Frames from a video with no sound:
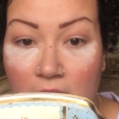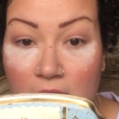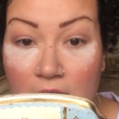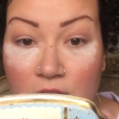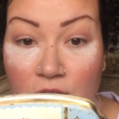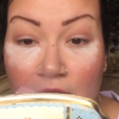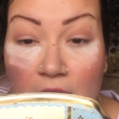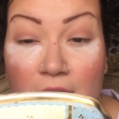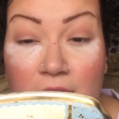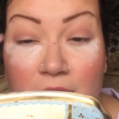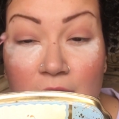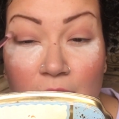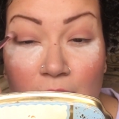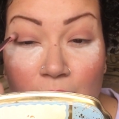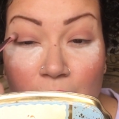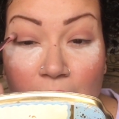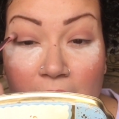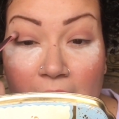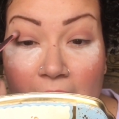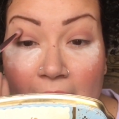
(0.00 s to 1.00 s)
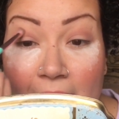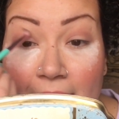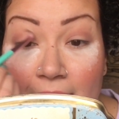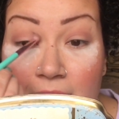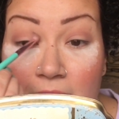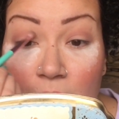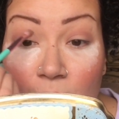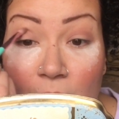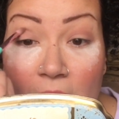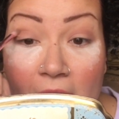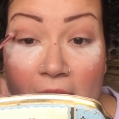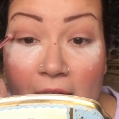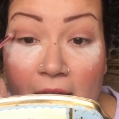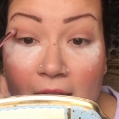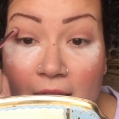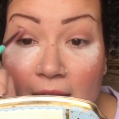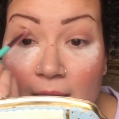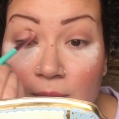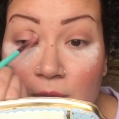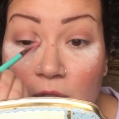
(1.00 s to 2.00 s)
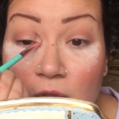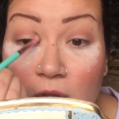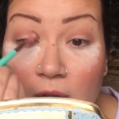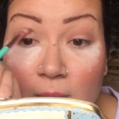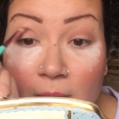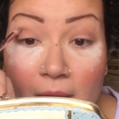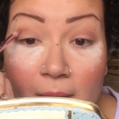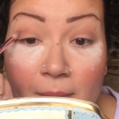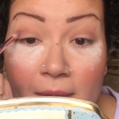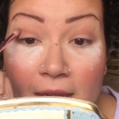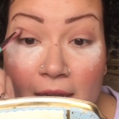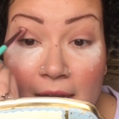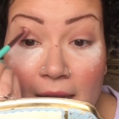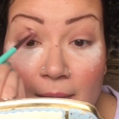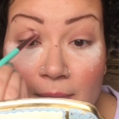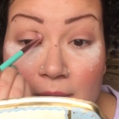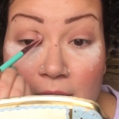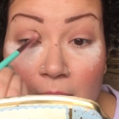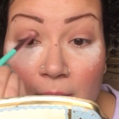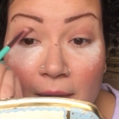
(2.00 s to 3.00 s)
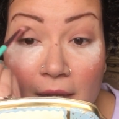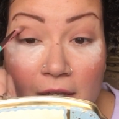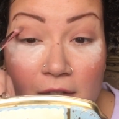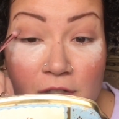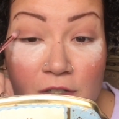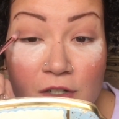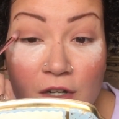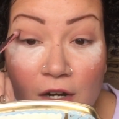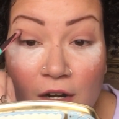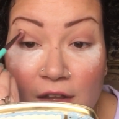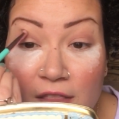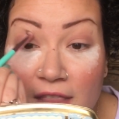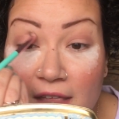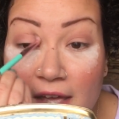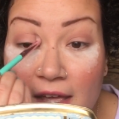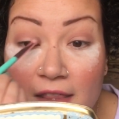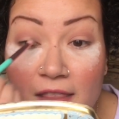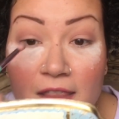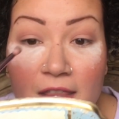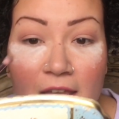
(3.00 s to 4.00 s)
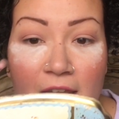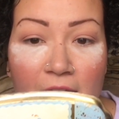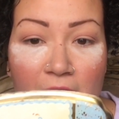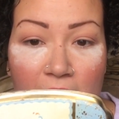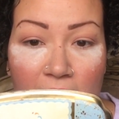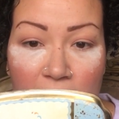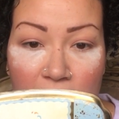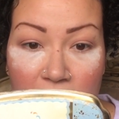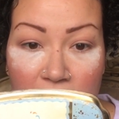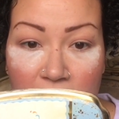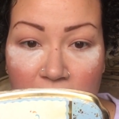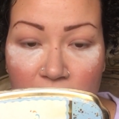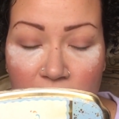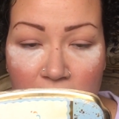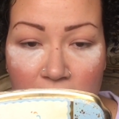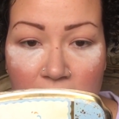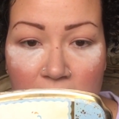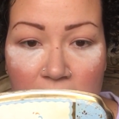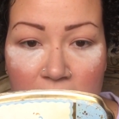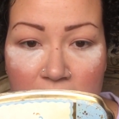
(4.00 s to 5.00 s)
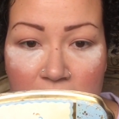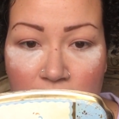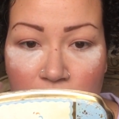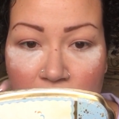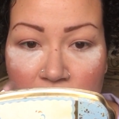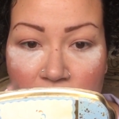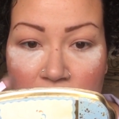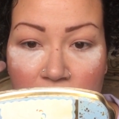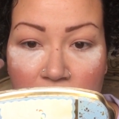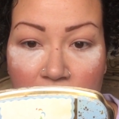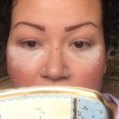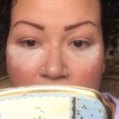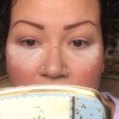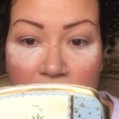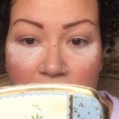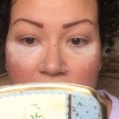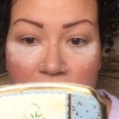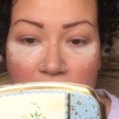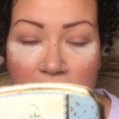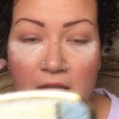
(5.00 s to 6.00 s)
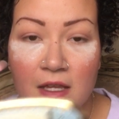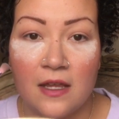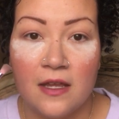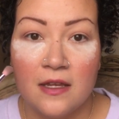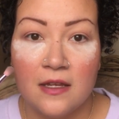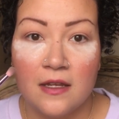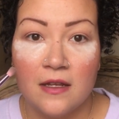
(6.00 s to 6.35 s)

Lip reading: I try to relax while I'm doing my makeup to make sure that they are even, especially because